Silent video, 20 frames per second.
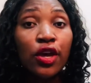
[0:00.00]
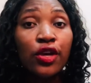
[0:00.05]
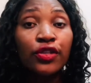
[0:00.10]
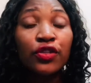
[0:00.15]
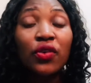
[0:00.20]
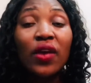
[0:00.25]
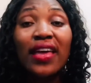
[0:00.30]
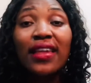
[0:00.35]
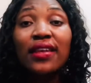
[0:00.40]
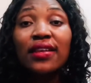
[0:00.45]

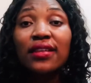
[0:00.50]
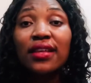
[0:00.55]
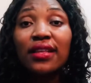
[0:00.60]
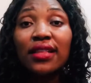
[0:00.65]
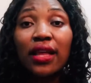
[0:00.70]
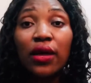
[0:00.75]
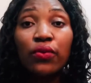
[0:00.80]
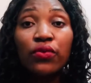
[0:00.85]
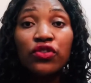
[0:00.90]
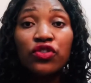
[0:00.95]
So
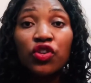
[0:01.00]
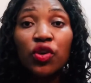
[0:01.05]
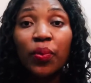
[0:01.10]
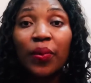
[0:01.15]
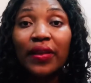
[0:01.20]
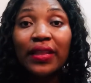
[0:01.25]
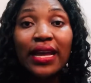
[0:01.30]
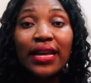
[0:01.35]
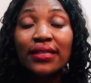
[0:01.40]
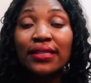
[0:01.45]
anything that would
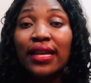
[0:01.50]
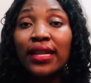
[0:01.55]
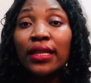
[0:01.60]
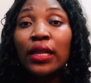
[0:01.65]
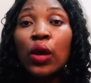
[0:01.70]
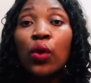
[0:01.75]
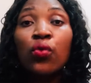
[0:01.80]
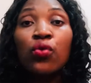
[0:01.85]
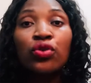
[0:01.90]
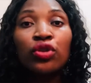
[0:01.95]
jeopardize
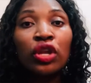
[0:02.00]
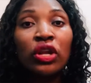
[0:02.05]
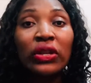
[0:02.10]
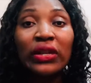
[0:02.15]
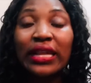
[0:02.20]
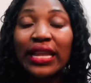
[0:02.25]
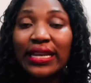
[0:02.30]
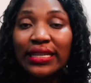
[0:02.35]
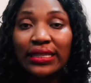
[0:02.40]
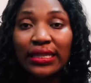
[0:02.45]
that, they will
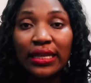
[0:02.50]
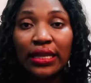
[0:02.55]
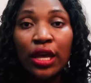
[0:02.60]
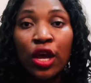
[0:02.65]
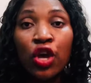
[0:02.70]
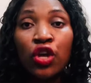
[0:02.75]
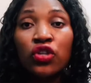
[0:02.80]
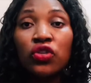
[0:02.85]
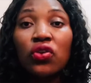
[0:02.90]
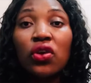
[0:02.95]
not let it.
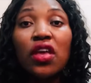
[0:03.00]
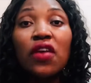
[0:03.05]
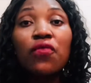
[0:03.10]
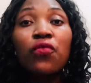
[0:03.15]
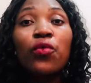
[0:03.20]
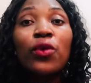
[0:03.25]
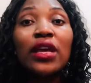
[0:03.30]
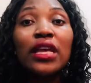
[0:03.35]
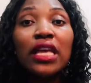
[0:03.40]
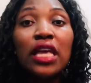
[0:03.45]
So
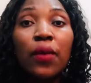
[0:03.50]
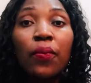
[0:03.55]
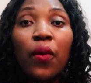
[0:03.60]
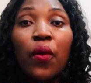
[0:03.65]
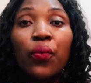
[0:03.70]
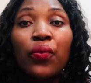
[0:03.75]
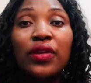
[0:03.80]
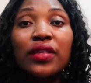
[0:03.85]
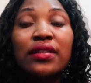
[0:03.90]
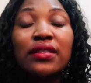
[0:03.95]
if we keep
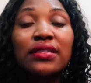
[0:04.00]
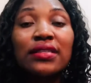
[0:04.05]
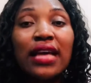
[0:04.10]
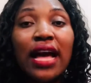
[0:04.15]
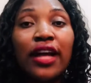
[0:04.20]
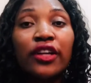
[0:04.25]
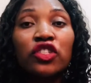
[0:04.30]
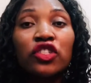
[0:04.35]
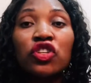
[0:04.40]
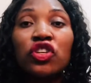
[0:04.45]
up with this
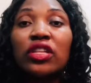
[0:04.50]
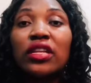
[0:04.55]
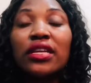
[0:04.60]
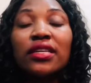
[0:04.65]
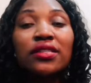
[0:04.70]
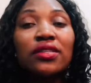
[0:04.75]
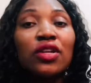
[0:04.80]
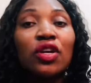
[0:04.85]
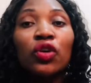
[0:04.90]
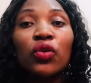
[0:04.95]
action,
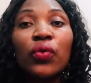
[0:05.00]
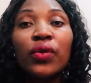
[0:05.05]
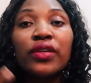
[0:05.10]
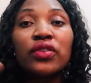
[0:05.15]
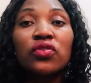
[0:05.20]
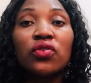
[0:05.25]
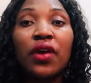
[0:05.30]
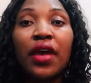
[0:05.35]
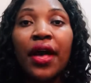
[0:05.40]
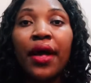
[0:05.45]
it's not going
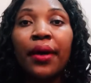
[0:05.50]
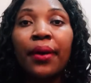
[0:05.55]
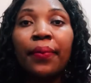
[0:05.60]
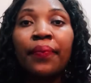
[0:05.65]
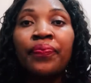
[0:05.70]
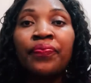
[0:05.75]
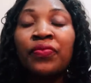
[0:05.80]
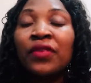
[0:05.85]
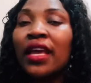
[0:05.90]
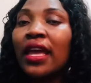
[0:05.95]
to
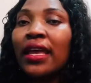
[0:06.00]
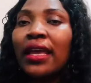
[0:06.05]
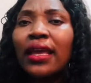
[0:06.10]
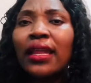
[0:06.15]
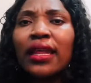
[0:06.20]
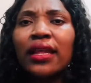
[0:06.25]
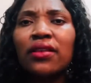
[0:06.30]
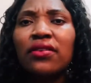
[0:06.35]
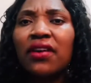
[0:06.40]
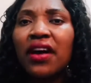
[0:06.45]
help.
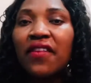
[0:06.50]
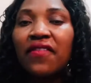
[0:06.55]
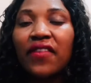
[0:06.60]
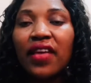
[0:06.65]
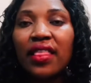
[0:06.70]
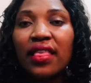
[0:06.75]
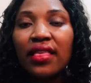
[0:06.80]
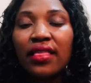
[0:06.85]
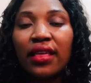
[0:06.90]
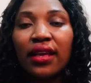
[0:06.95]
Again, I don't have
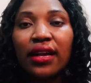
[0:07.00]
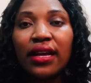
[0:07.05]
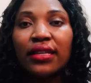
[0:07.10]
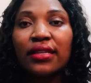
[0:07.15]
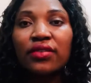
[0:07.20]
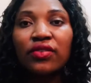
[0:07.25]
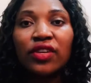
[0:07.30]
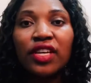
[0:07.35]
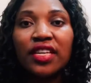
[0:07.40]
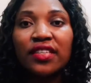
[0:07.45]
anything
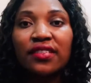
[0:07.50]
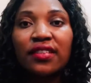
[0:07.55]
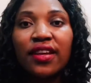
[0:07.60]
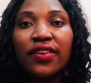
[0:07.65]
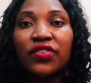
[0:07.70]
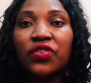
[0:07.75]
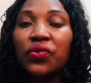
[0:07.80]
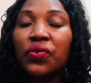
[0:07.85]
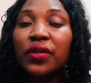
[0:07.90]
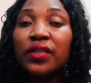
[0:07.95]
against
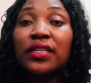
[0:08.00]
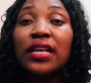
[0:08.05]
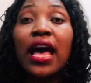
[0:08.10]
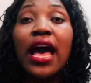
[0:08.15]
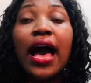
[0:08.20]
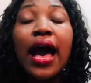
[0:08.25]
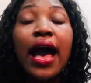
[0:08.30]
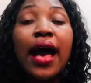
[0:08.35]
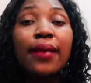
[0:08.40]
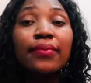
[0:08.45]
Nigerians.
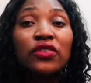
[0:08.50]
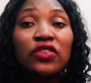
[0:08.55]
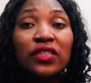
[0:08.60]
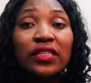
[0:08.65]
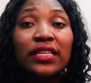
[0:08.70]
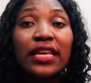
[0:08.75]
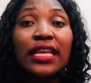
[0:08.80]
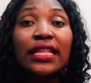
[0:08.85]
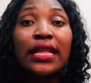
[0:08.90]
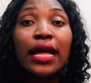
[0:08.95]
I'm
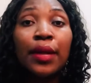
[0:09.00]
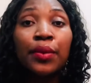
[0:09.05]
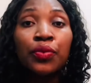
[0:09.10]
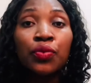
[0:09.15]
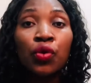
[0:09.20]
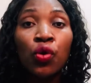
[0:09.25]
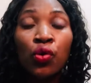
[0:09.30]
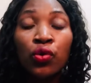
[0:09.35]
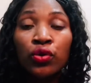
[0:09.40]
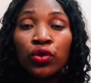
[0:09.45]
just saying
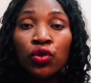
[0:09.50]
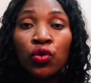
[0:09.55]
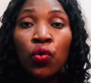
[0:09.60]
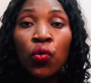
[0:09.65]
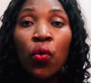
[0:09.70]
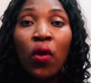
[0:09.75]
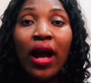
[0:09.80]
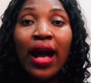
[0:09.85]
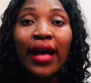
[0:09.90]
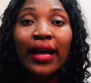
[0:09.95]
that those
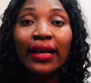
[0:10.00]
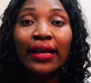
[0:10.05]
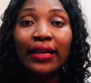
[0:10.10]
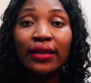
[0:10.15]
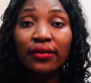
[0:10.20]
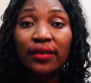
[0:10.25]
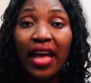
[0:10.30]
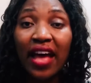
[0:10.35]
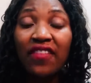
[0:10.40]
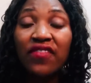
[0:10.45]
who are
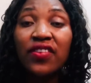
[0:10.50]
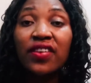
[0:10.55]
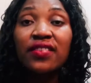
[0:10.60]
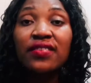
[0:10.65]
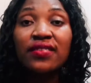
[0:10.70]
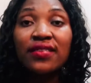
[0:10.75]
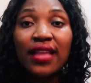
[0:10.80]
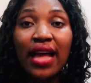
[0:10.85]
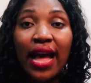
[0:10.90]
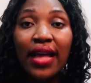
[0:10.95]

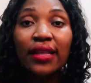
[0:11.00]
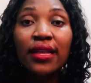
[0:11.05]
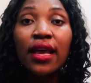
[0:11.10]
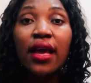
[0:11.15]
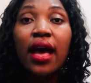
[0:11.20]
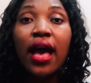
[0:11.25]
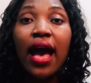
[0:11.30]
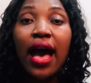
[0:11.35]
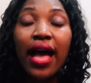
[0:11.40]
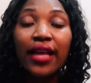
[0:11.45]
having that
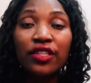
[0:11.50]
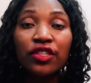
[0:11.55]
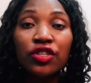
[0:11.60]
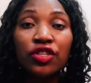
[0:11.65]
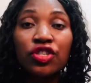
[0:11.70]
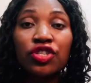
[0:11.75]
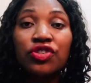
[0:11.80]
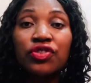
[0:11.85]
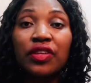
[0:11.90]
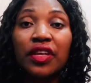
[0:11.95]

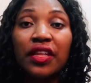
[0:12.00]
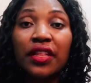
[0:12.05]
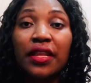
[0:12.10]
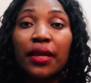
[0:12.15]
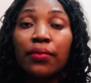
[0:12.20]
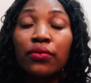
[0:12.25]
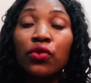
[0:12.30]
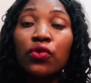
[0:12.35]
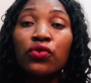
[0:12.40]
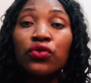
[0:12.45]
attitude in
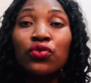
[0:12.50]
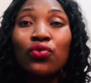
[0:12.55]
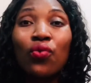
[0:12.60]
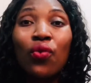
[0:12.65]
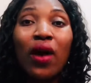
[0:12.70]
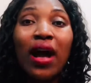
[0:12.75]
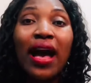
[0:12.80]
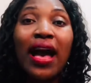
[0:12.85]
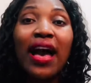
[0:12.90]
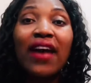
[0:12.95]
them, those
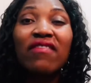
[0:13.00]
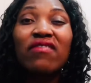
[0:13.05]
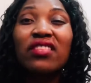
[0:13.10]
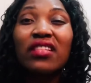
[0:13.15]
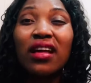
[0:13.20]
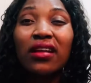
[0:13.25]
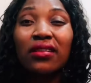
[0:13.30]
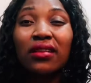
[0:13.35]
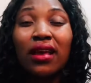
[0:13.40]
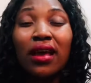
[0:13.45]
who are having
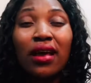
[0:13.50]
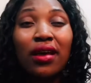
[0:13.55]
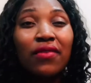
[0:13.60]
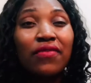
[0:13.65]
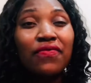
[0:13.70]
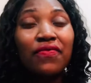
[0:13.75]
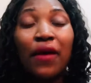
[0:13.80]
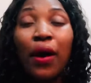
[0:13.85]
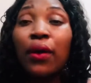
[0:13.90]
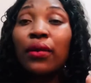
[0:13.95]
that
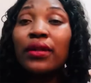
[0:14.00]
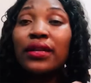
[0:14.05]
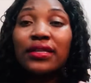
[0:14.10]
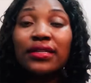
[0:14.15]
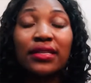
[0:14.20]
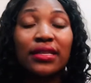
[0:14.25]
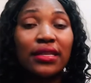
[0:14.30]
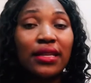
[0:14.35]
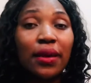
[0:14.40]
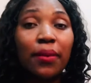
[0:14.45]

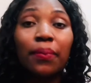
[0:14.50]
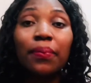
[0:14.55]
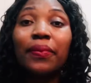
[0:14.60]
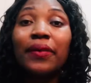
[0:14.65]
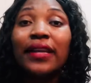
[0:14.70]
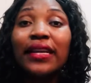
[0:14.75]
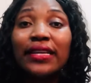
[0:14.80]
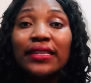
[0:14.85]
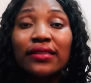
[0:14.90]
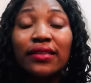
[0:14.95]
violence in them,
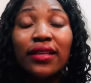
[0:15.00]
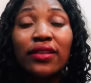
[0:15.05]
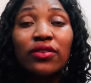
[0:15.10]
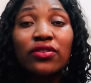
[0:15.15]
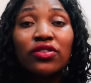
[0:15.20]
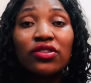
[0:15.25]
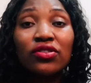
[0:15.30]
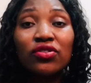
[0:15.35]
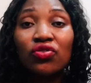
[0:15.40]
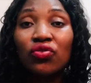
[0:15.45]
please let
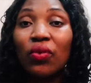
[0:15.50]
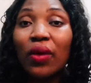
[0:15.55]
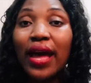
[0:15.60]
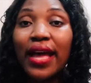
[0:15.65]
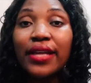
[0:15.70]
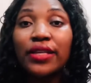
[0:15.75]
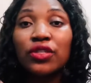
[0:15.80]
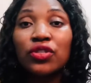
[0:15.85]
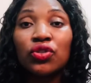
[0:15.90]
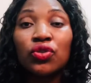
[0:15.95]
us
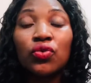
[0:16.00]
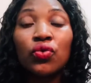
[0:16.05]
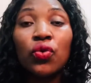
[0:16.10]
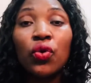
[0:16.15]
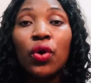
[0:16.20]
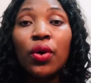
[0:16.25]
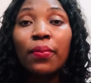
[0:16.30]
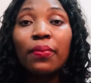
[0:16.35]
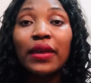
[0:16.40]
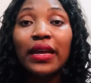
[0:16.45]
try
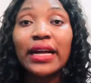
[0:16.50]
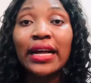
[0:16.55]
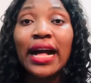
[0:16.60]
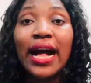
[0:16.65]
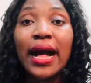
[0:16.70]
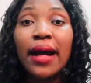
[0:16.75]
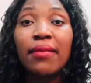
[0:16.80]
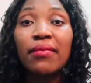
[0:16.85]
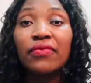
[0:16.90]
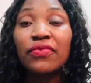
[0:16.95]
to be
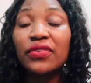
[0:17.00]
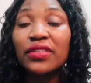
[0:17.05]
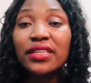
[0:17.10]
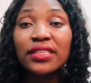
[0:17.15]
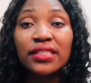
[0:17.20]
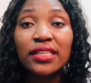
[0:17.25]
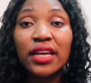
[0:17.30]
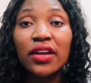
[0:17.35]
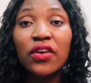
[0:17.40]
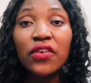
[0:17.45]
calm for the
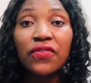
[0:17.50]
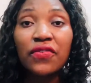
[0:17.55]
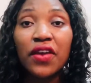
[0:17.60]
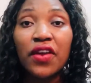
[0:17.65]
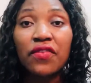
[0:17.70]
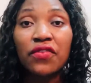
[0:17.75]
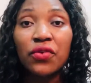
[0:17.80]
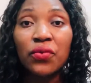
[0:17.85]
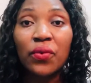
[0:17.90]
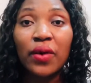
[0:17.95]
sake of
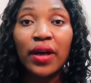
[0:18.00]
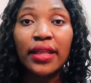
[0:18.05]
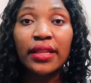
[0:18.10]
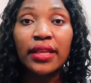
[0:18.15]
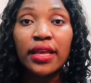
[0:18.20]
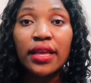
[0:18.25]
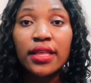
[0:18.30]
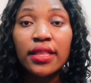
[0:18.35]
everyone.